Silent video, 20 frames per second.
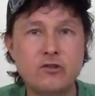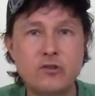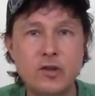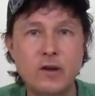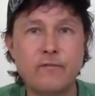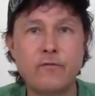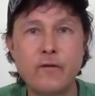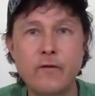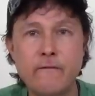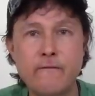
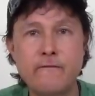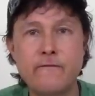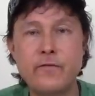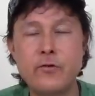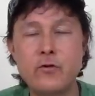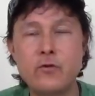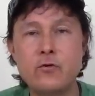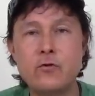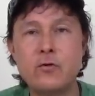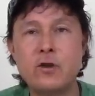different
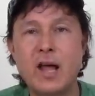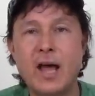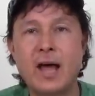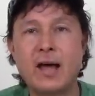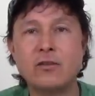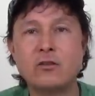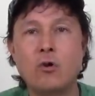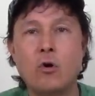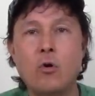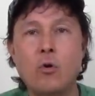food
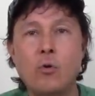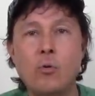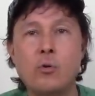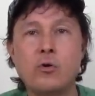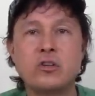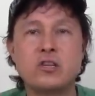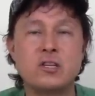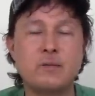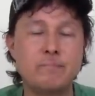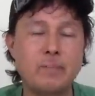has a whole
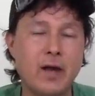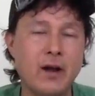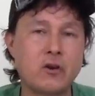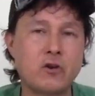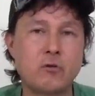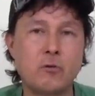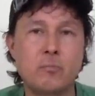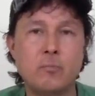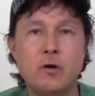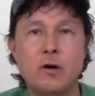
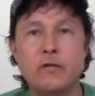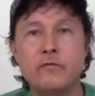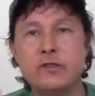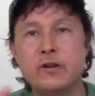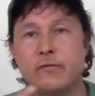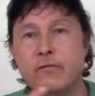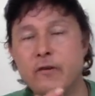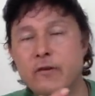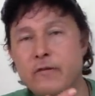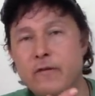spectrum of
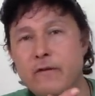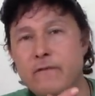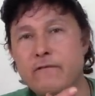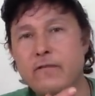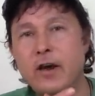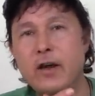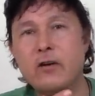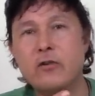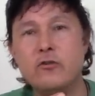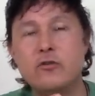different
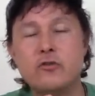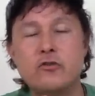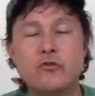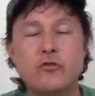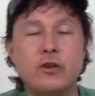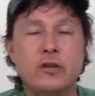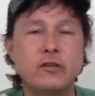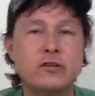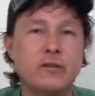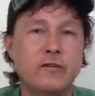
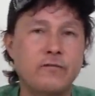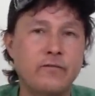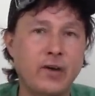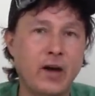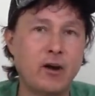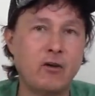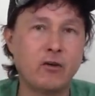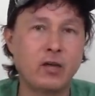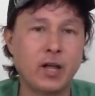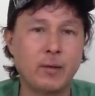phytonutrients and
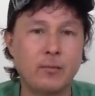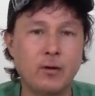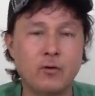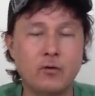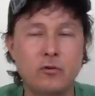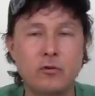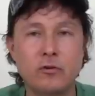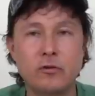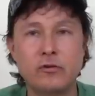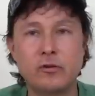
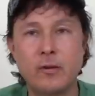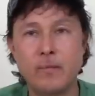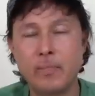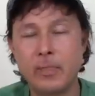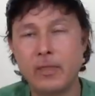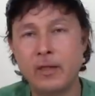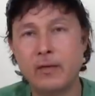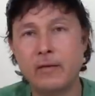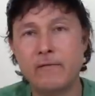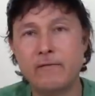phytochemicals,
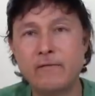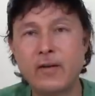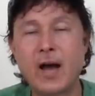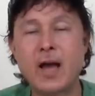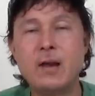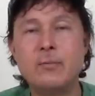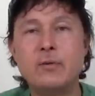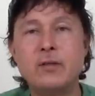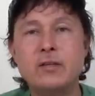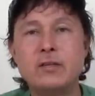
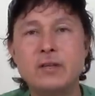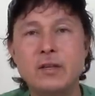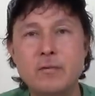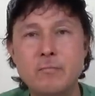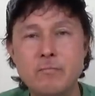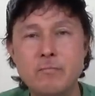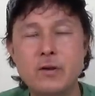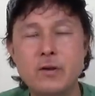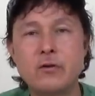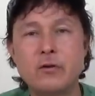vitamins
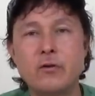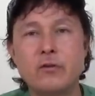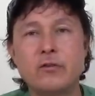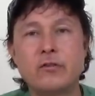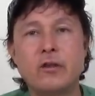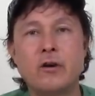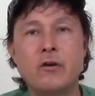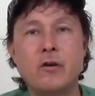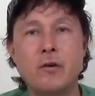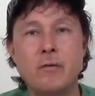and minerals
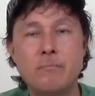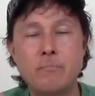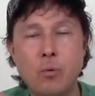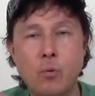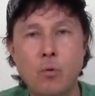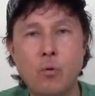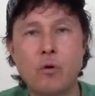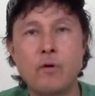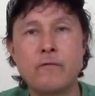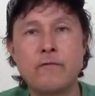that are
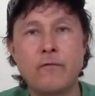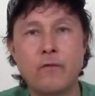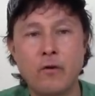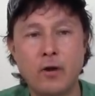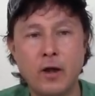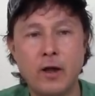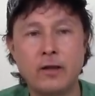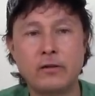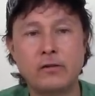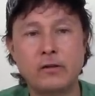important
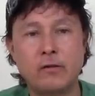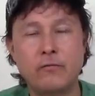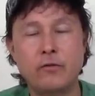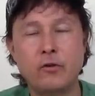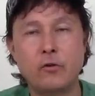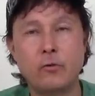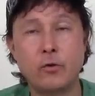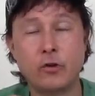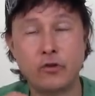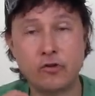for us. And if
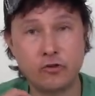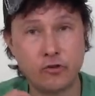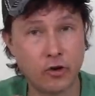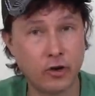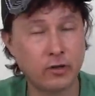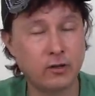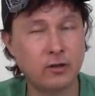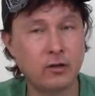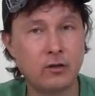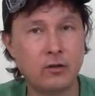you're
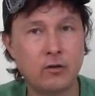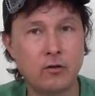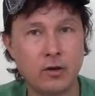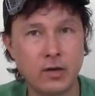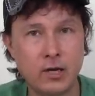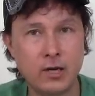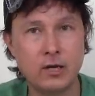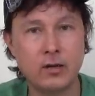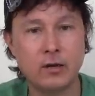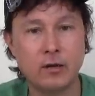restricting your
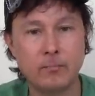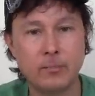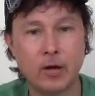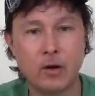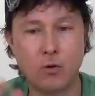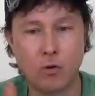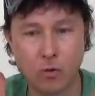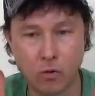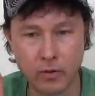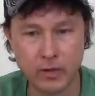eating
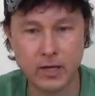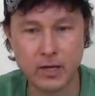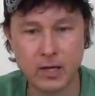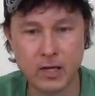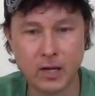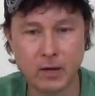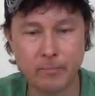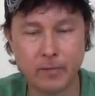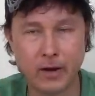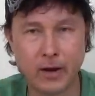by only
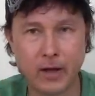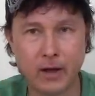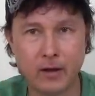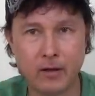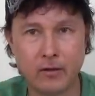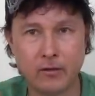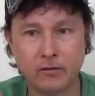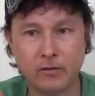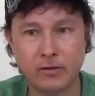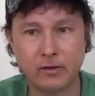eating
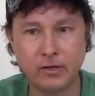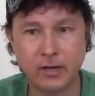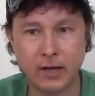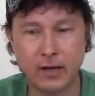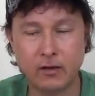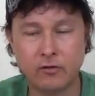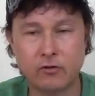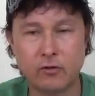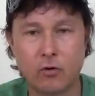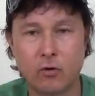bananas and
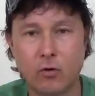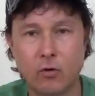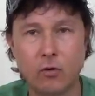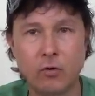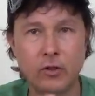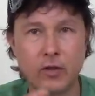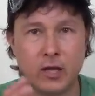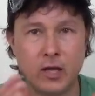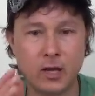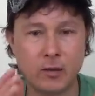dates or
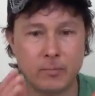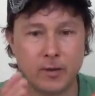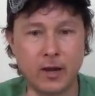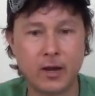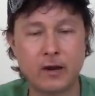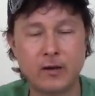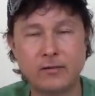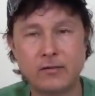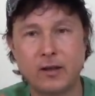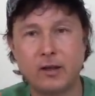only eating
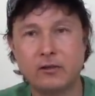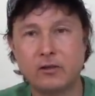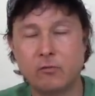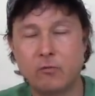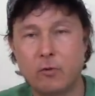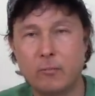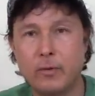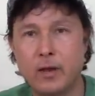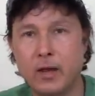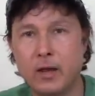bananas, dates, and
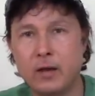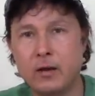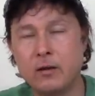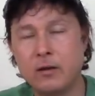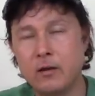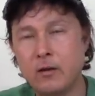romaine